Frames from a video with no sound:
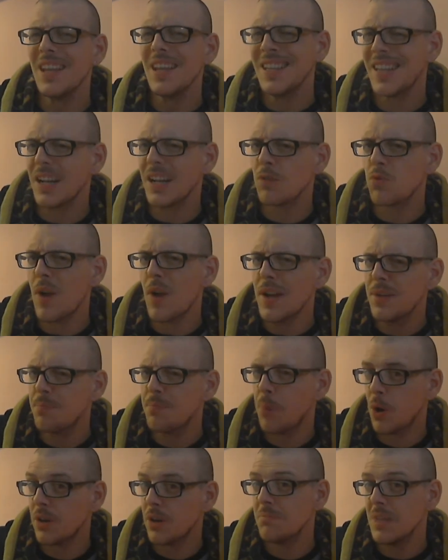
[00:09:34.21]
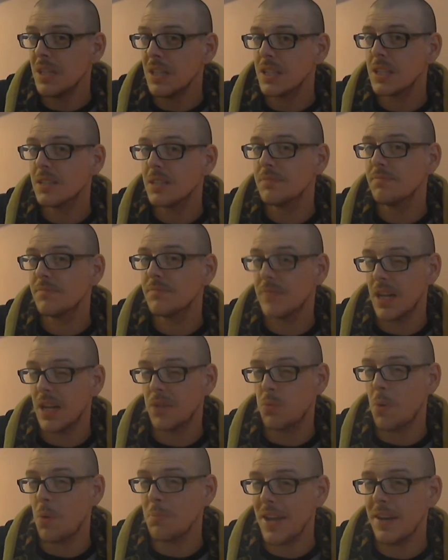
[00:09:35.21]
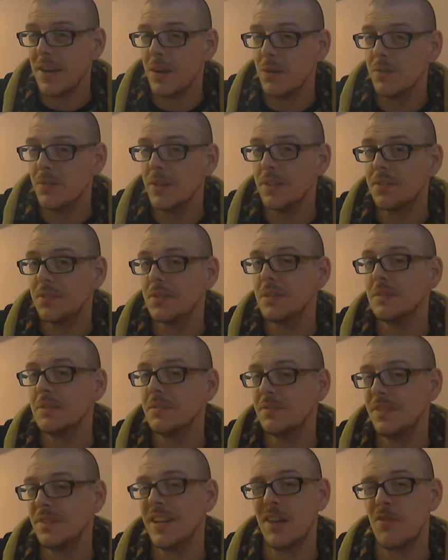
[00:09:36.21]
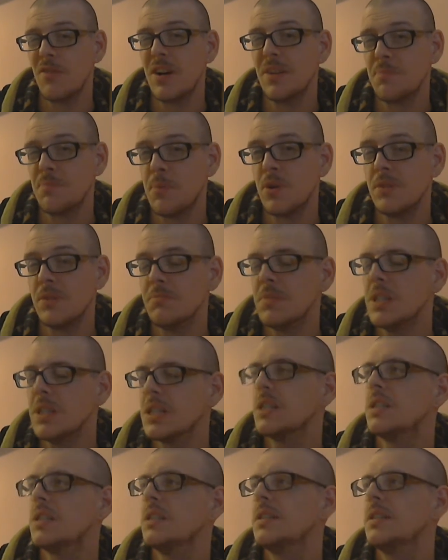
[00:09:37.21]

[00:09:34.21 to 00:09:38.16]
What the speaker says: Like a rice pudding milk. That's what I'm getting out of this. Vanilla rice pudding milk.